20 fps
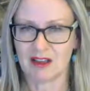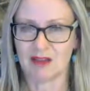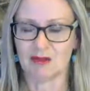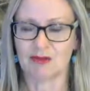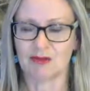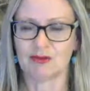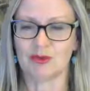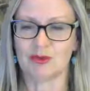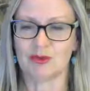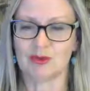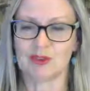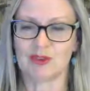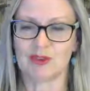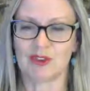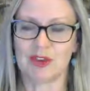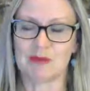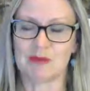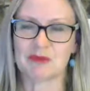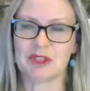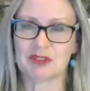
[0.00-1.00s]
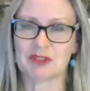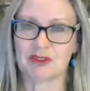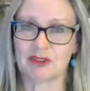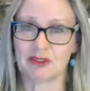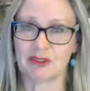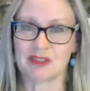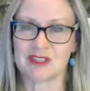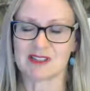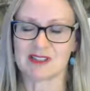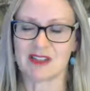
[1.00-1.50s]
rules for him to
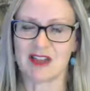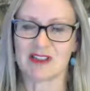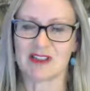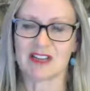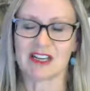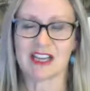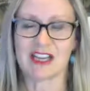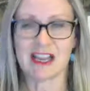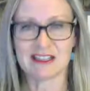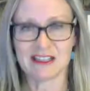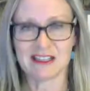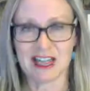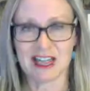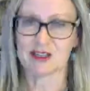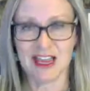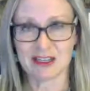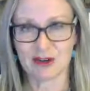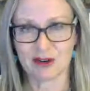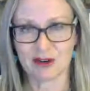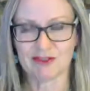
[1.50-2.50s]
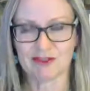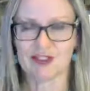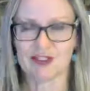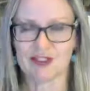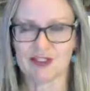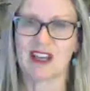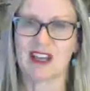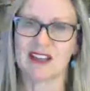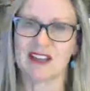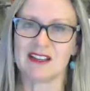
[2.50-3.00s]
lock his car, that he had to hand over
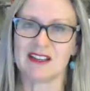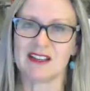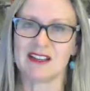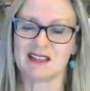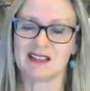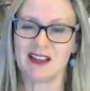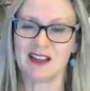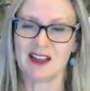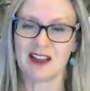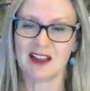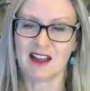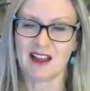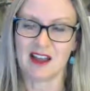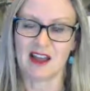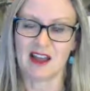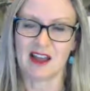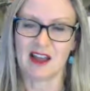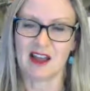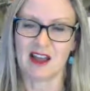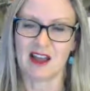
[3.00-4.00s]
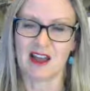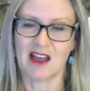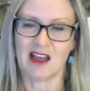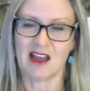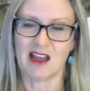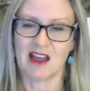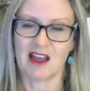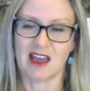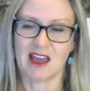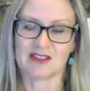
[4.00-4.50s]
his keys.
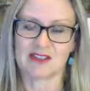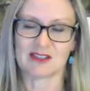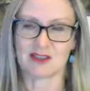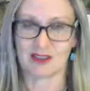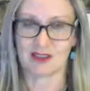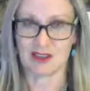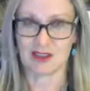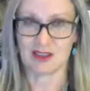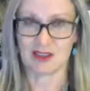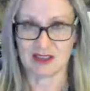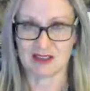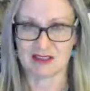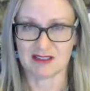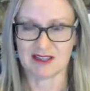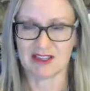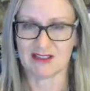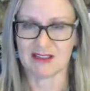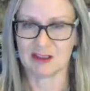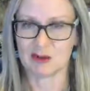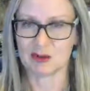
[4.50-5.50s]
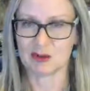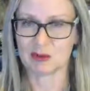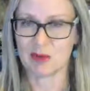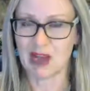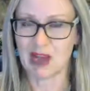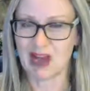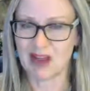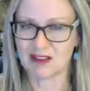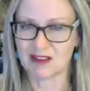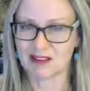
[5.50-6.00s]
so that the attendant could
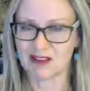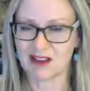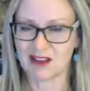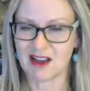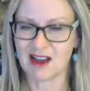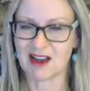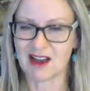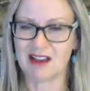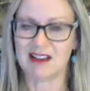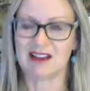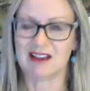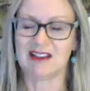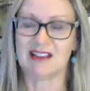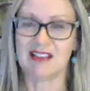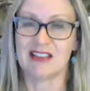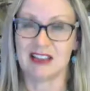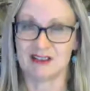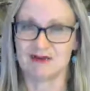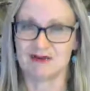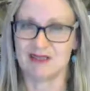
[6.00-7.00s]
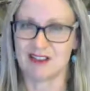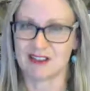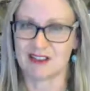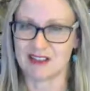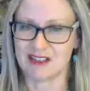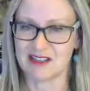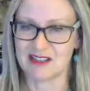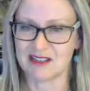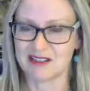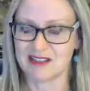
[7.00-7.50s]
park the car, and in
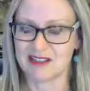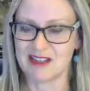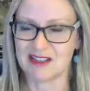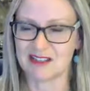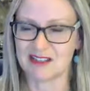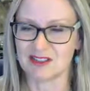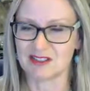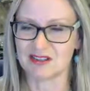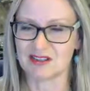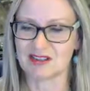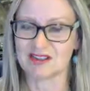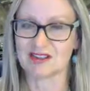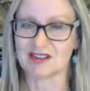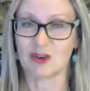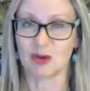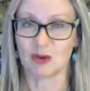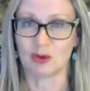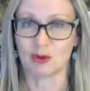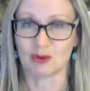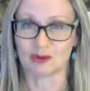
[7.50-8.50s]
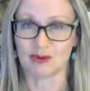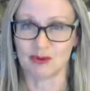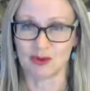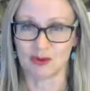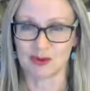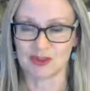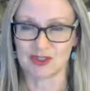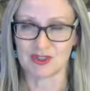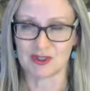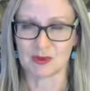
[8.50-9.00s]
fact the attendant stole all the
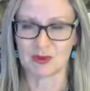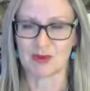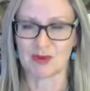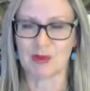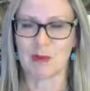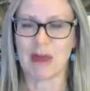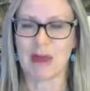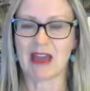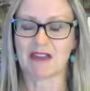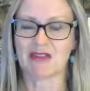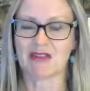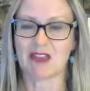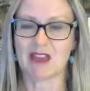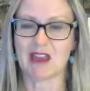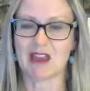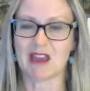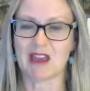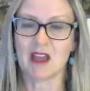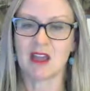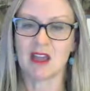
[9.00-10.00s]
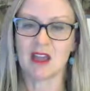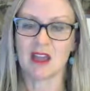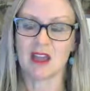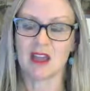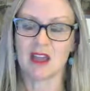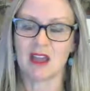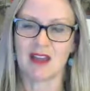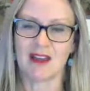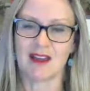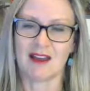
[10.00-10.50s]
goods that were in the back there,
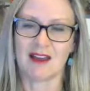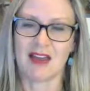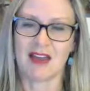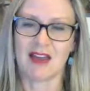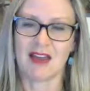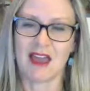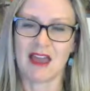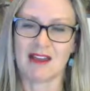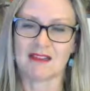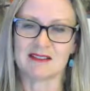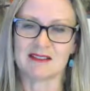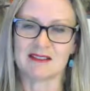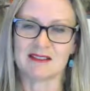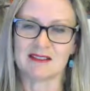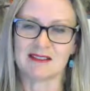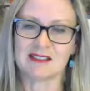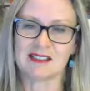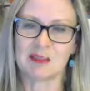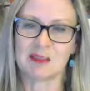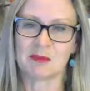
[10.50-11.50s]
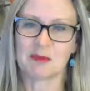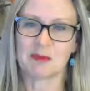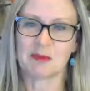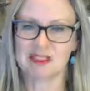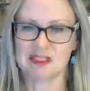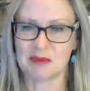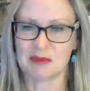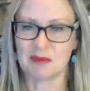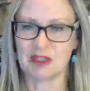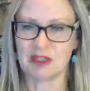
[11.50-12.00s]
and
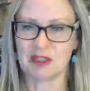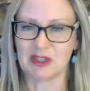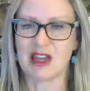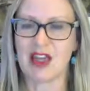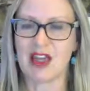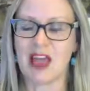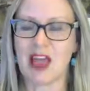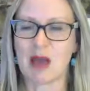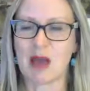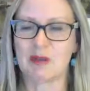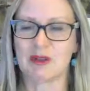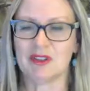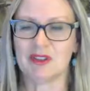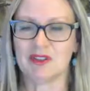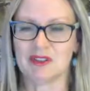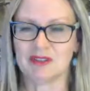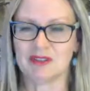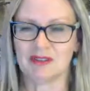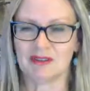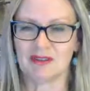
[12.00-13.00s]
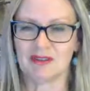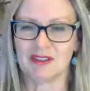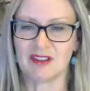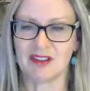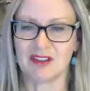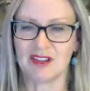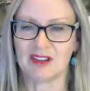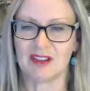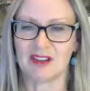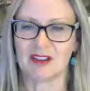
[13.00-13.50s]
something similar happened
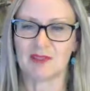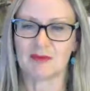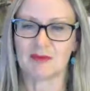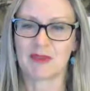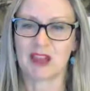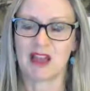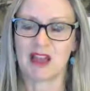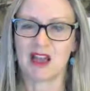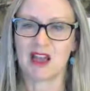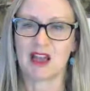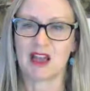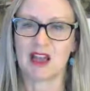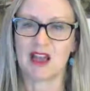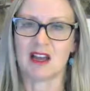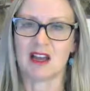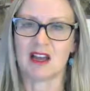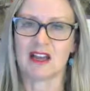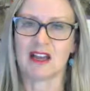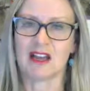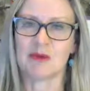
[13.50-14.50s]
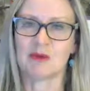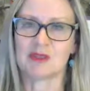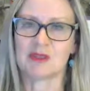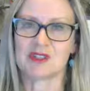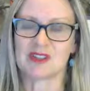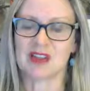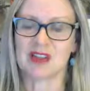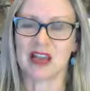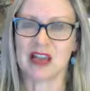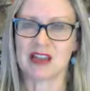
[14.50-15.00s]
there. It
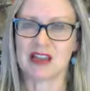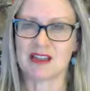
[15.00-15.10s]
was